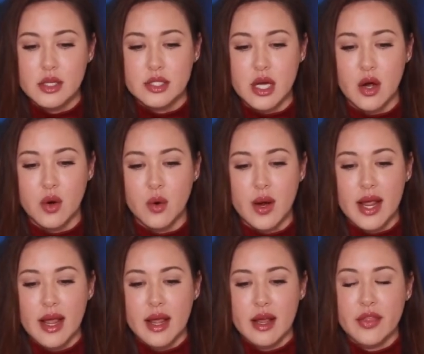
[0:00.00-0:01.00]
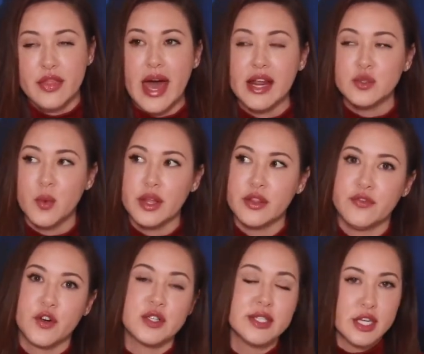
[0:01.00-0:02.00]
So that is one of the
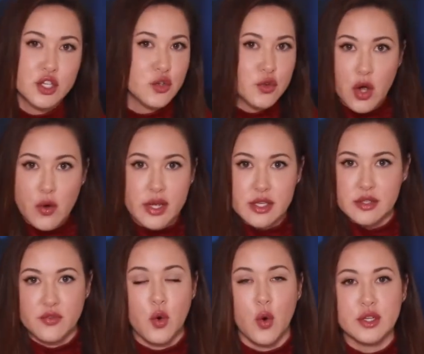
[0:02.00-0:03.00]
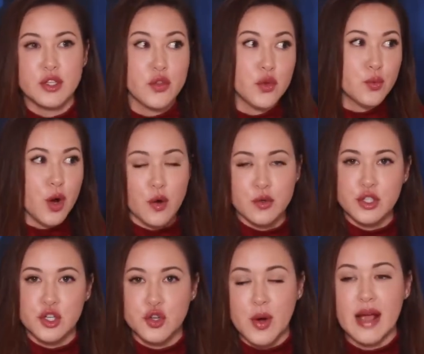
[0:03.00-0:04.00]
first things you notice, of course, are the roads,
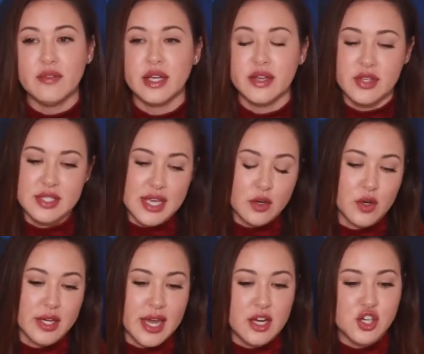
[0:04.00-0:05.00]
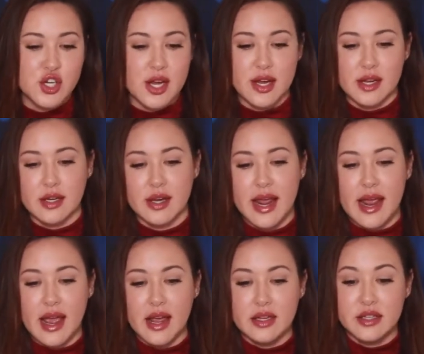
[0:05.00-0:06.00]
the traveling, the segregation,
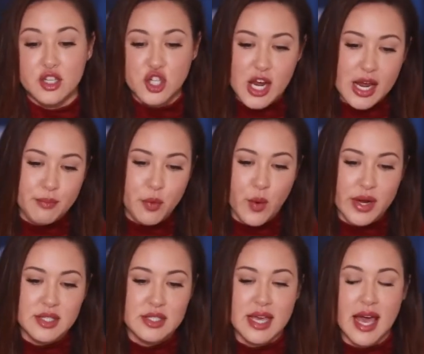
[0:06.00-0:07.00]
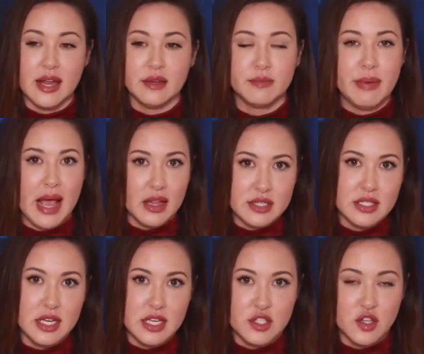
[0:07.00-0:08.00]
and the checkpoints that
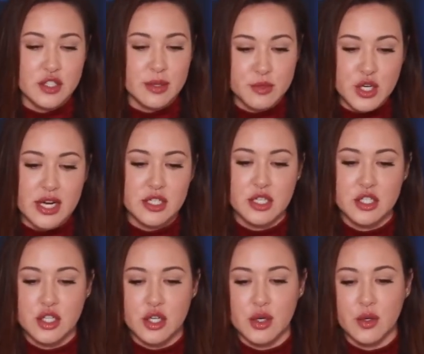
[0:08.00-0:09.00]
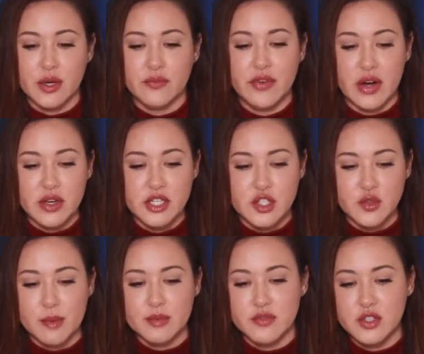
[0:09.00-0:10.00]
Palestinians are subjected to, very
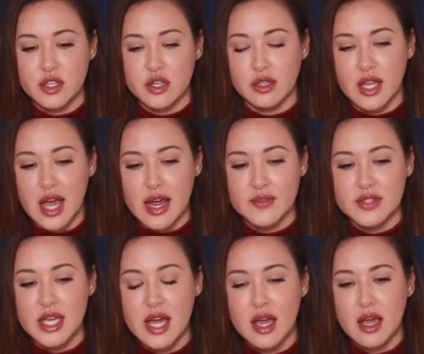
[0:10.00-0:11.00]
disruptive to their lives.